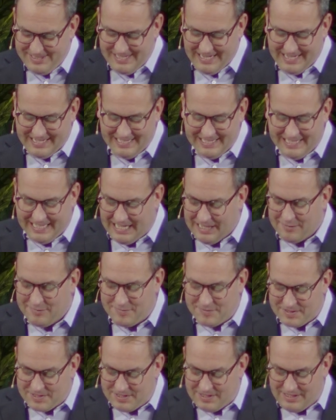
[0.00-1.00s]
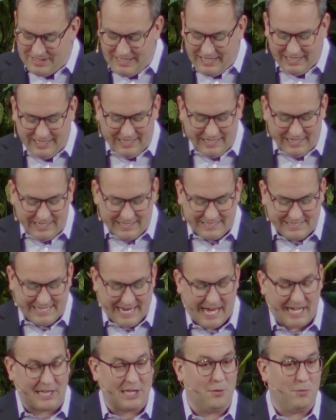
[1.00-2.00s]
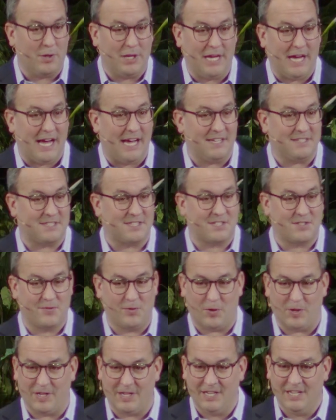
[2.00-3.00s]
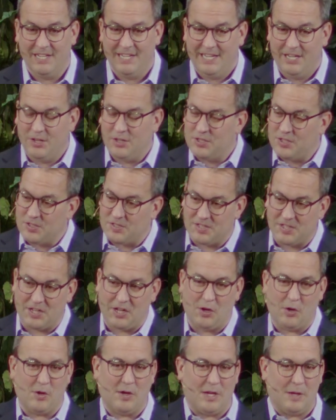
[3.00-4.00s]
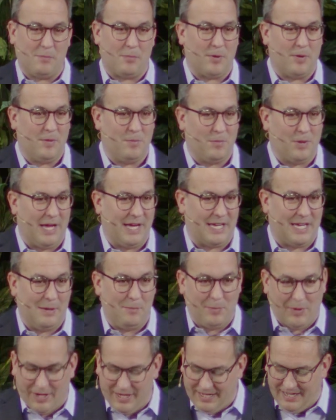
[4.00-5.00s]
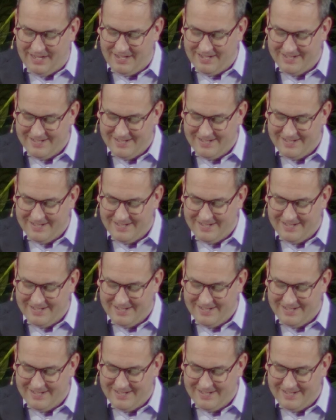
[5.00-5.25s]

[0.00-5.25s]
And he gives Gideon exactly what he asks for. Here's your security blanket, buddy.